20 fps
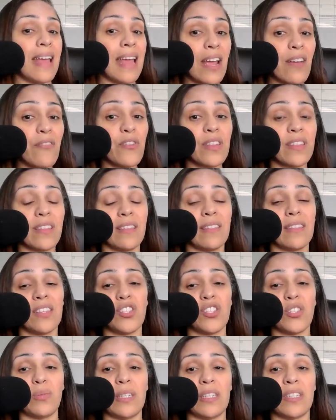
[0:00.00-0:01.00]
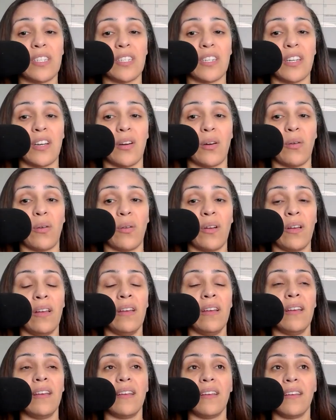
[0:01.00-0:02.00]
everything that you need to know
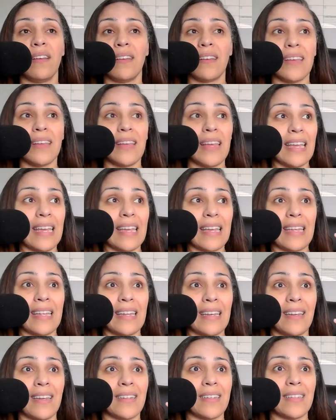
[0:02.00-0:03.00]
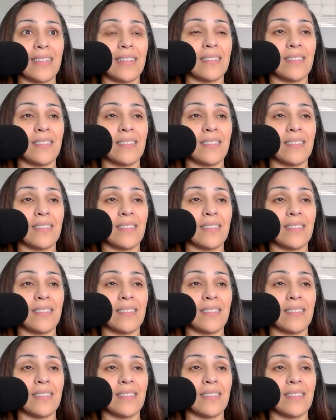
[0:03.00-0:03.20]
in,